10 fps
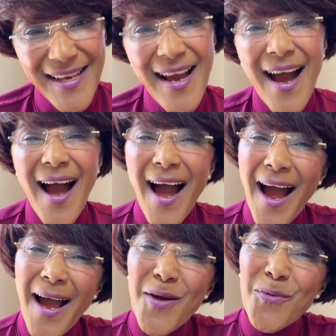I
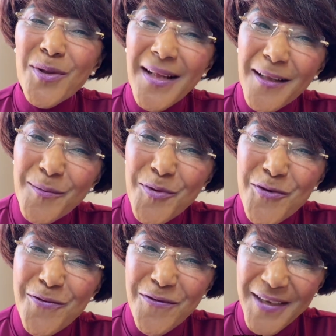will help you
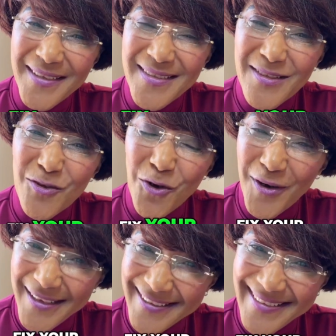fix your
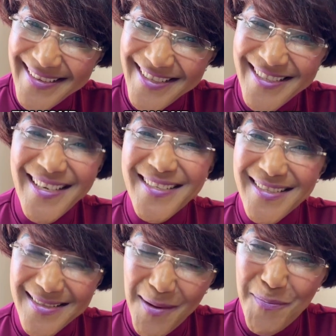English step
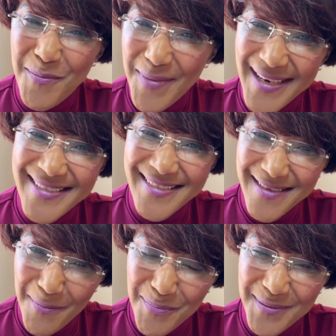by step.
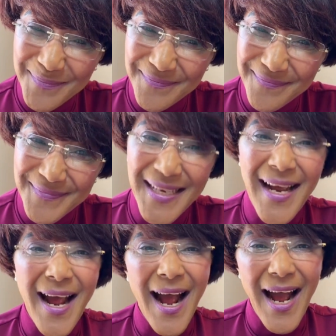
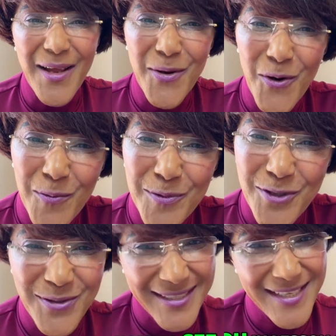I hope to
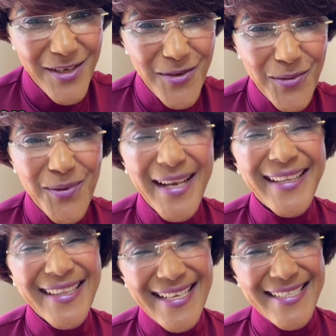see you in
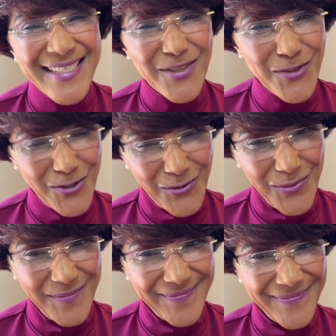lesson 2.
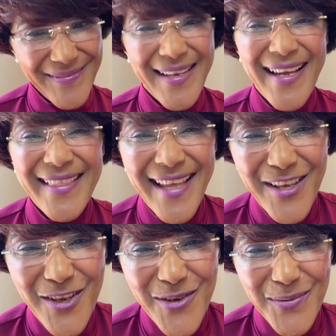Thank you.
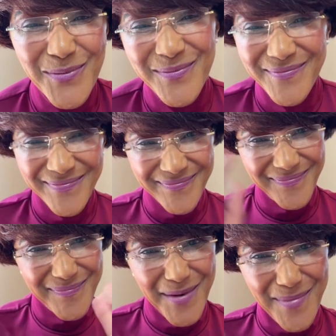
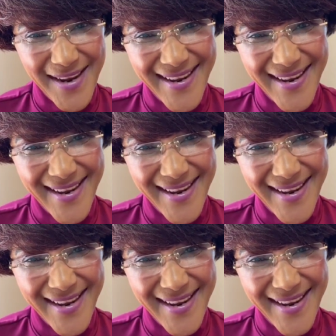Bye-bye.